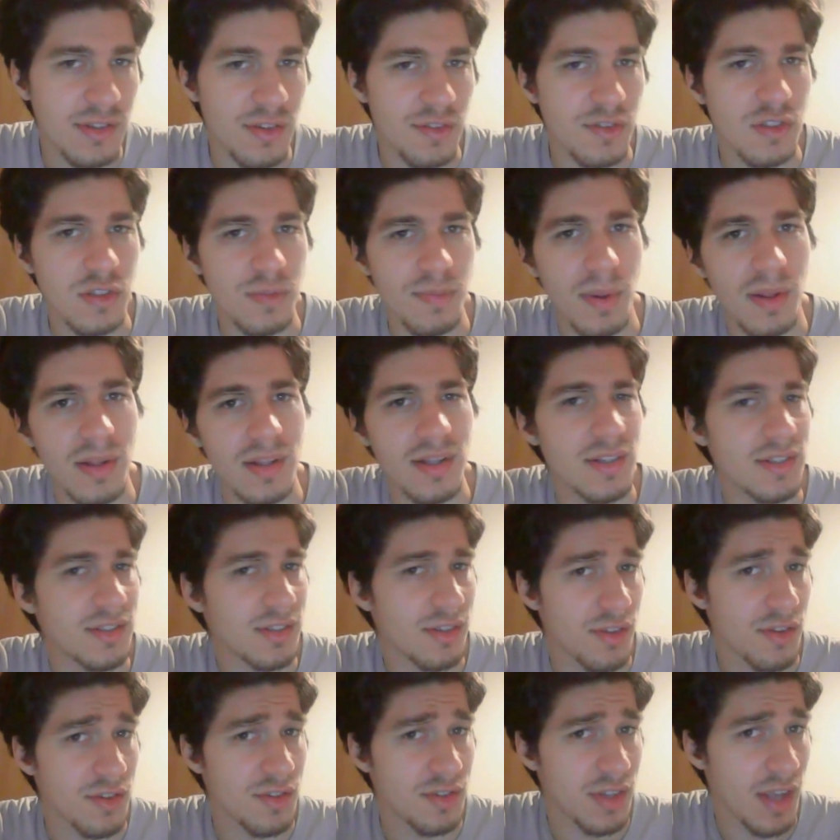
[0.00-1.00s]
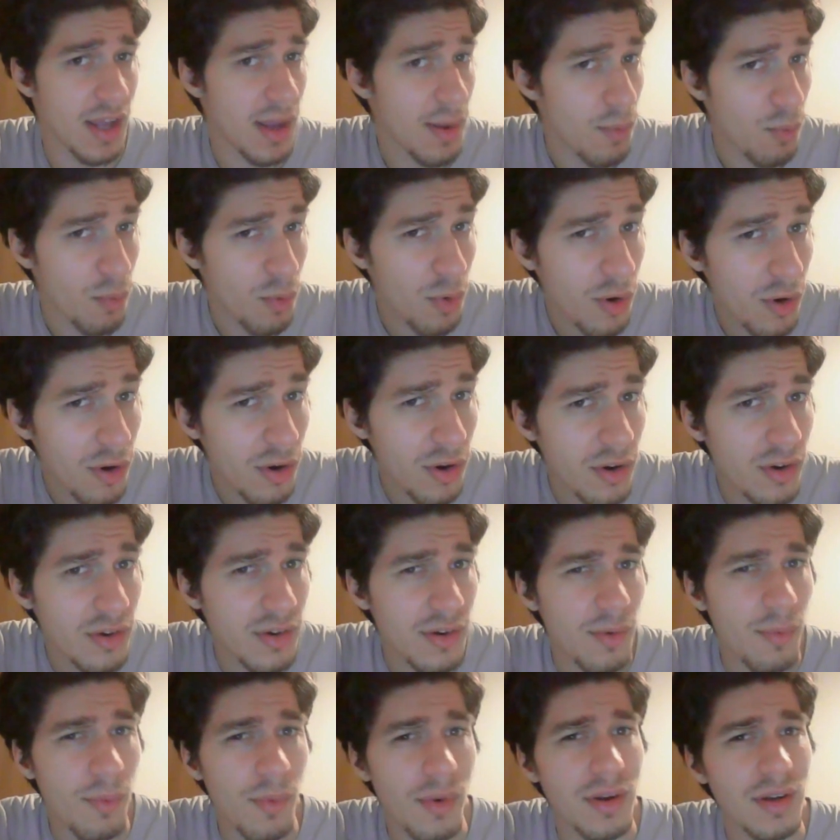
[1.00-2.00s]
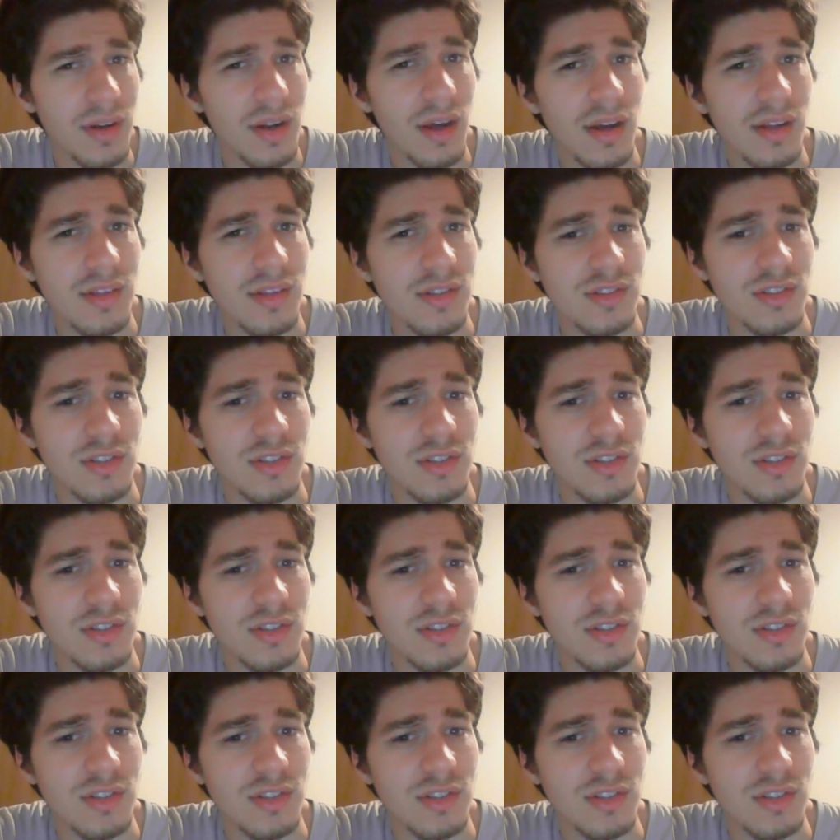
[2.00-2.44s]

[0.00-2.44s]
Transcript: of spellings of the same word and whatnot.